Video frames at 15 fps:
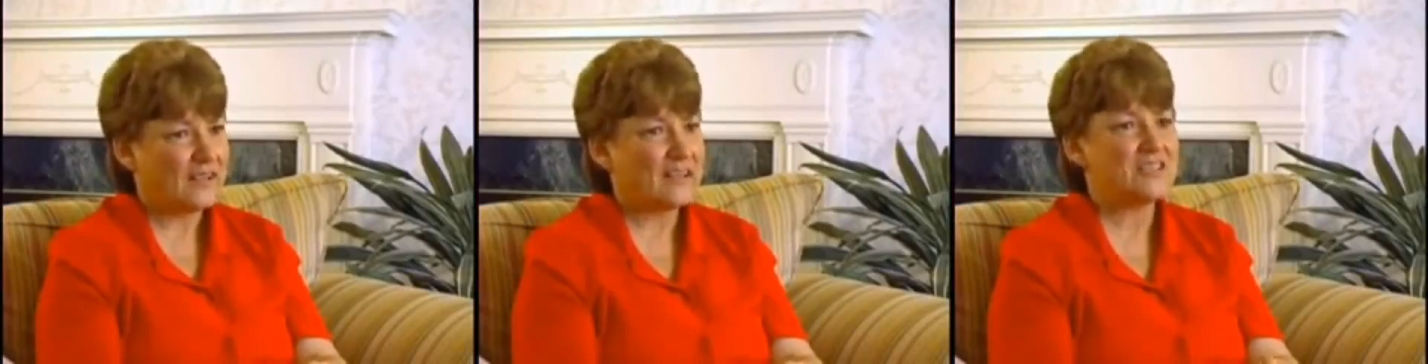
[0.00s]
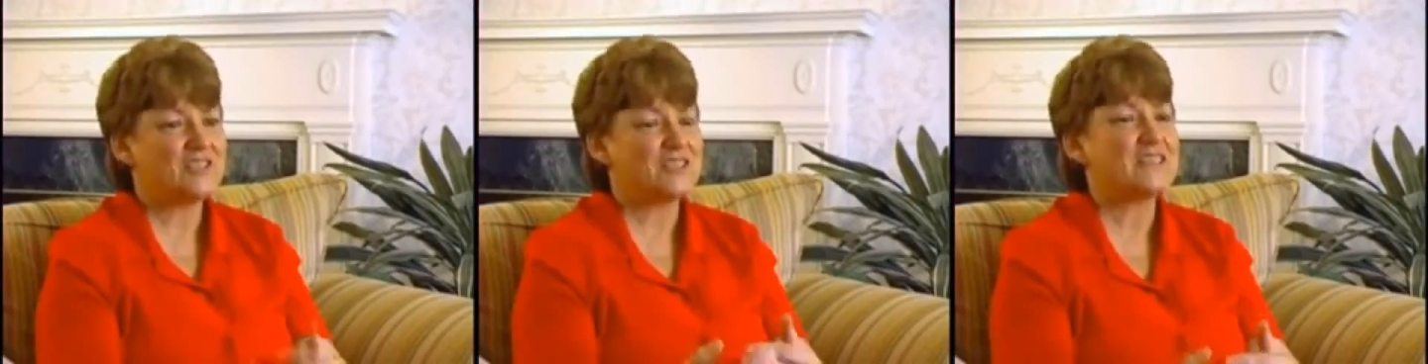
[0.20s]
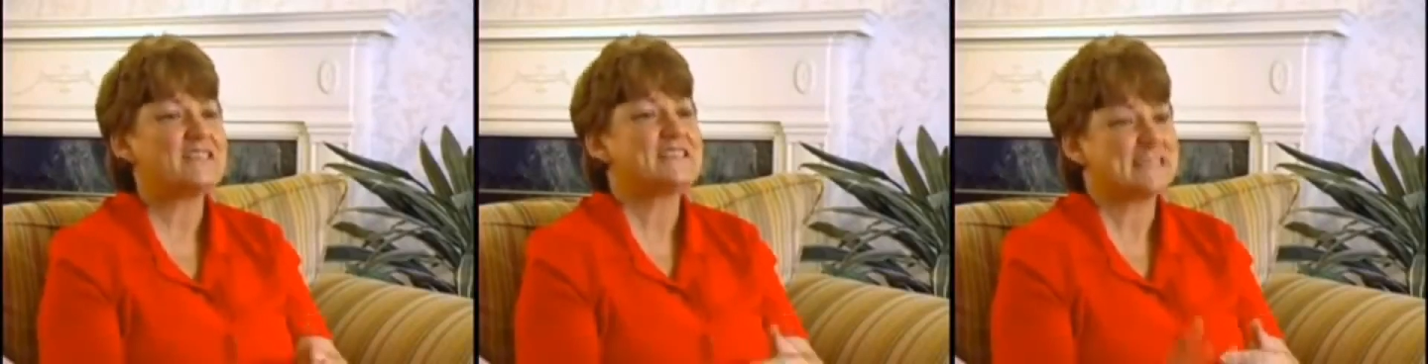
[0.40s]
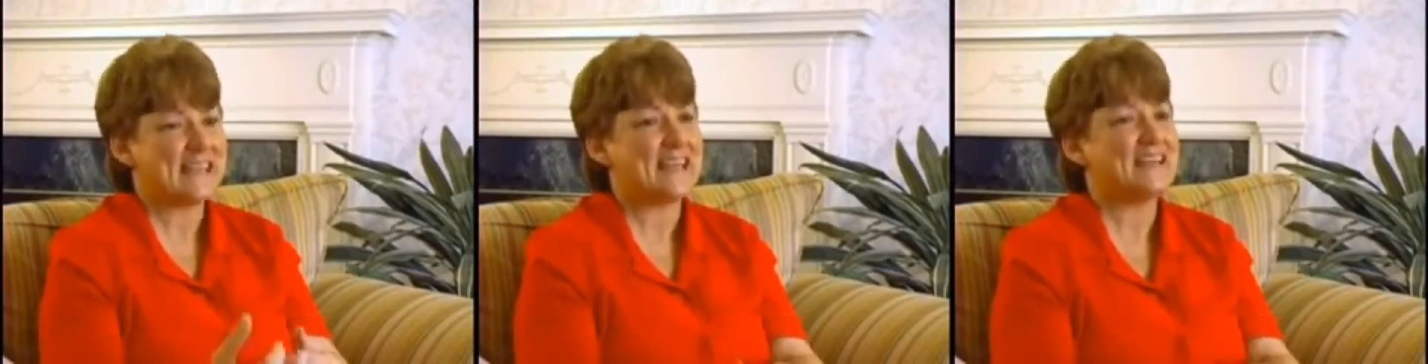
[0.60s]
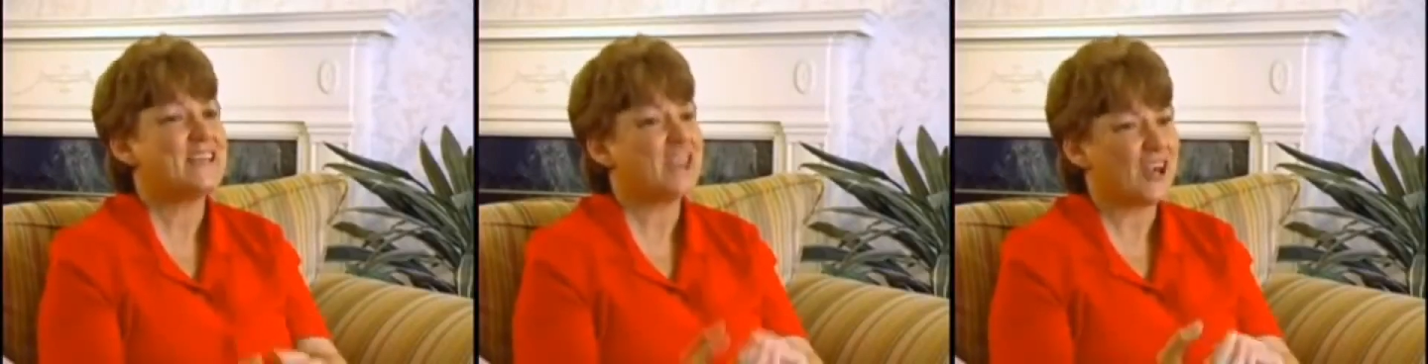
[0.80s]
He's just
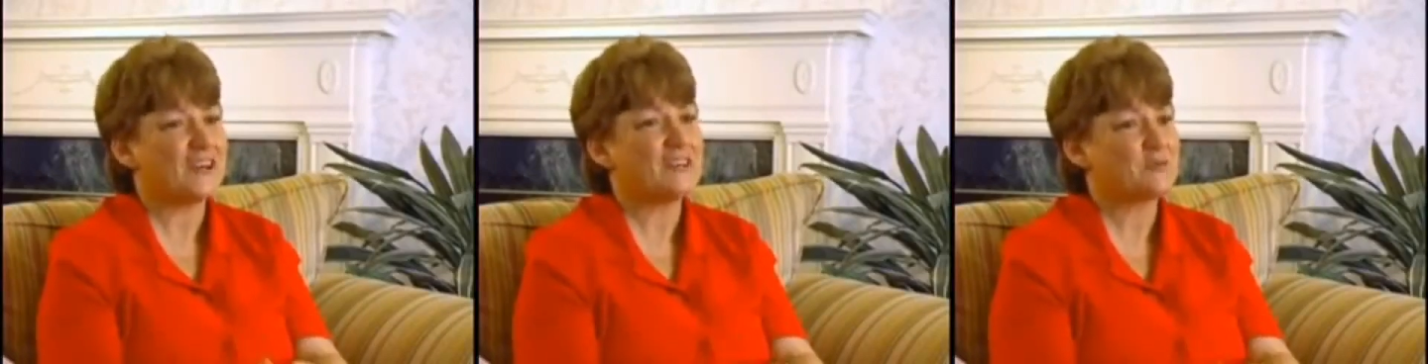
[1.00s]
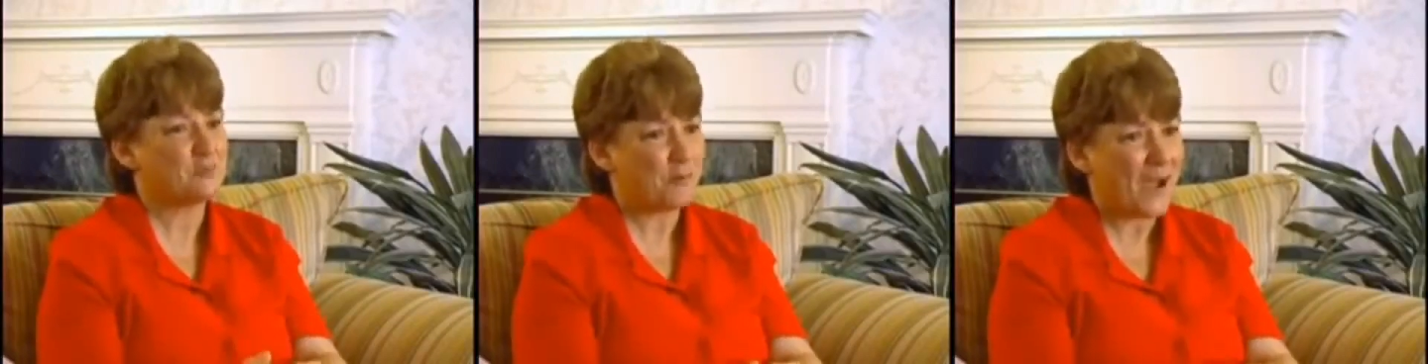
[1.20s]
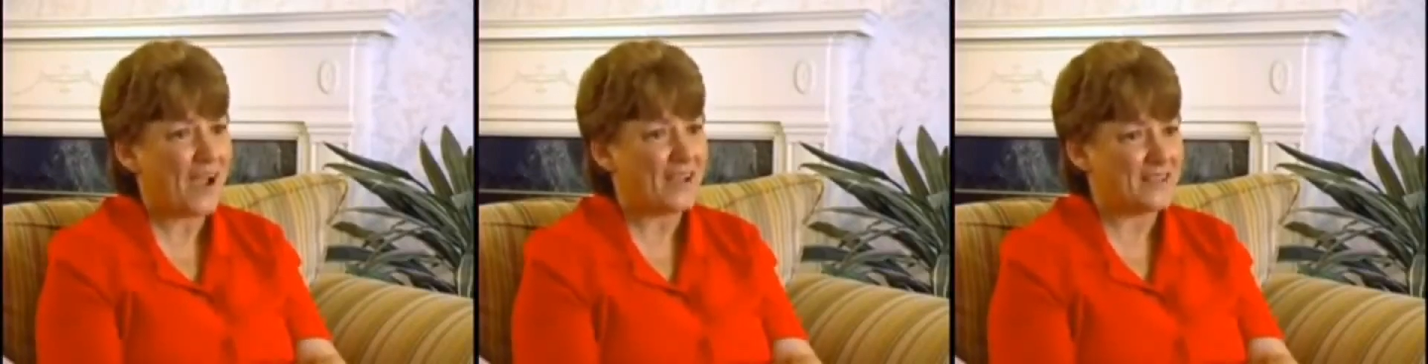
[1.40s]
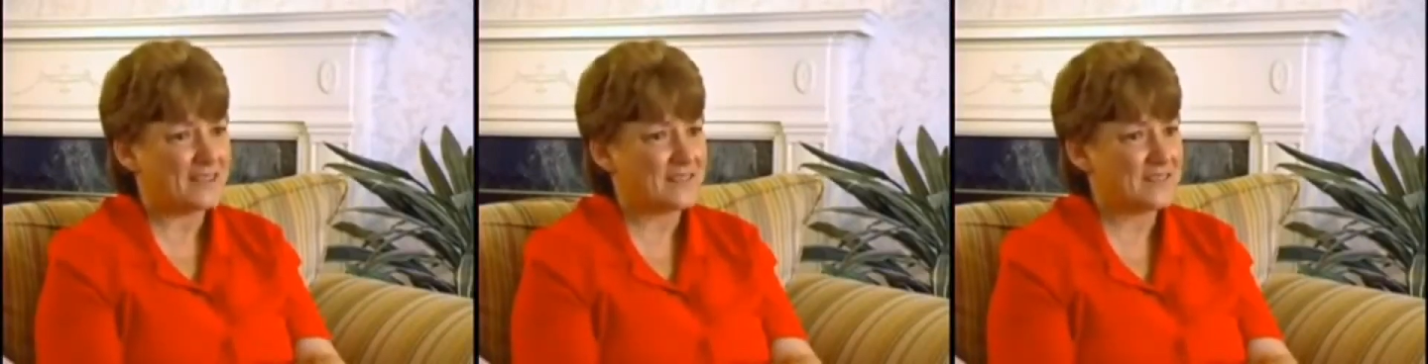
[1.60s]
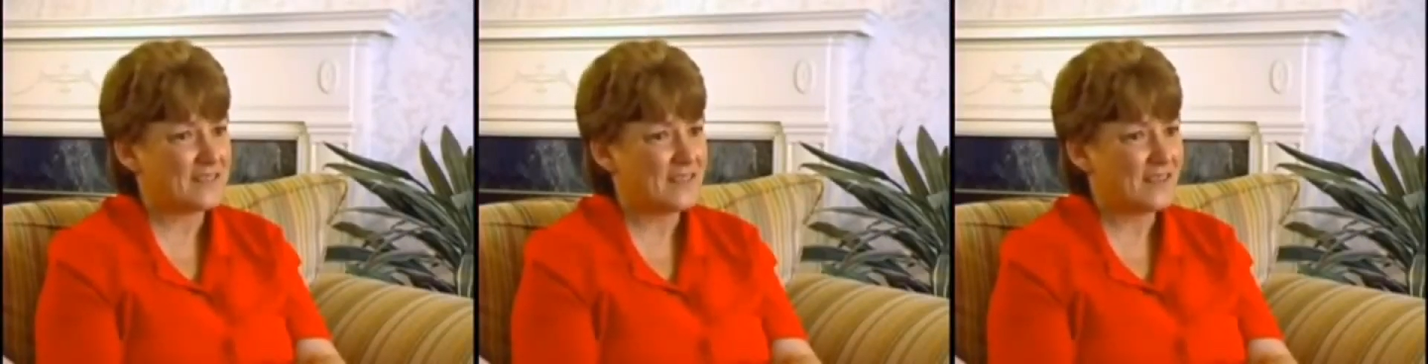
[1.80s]
standing on his
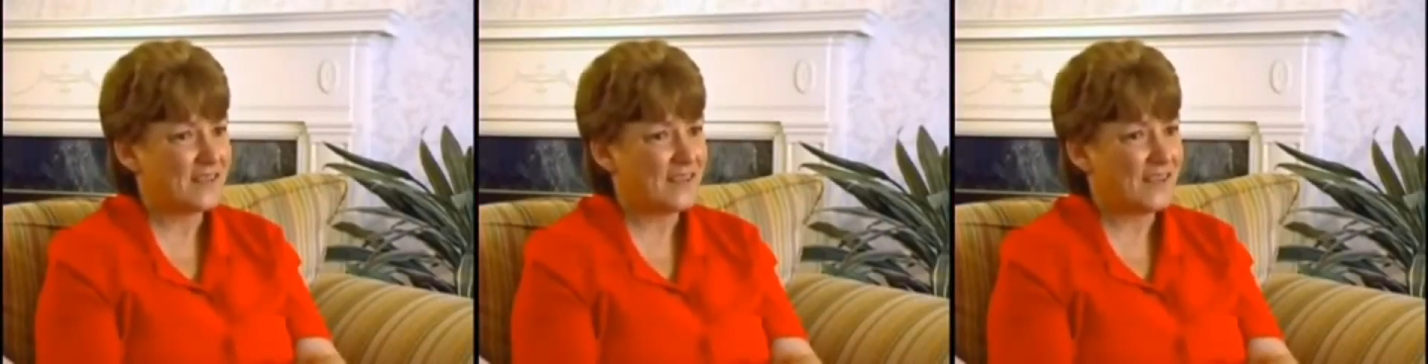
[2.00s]
rights.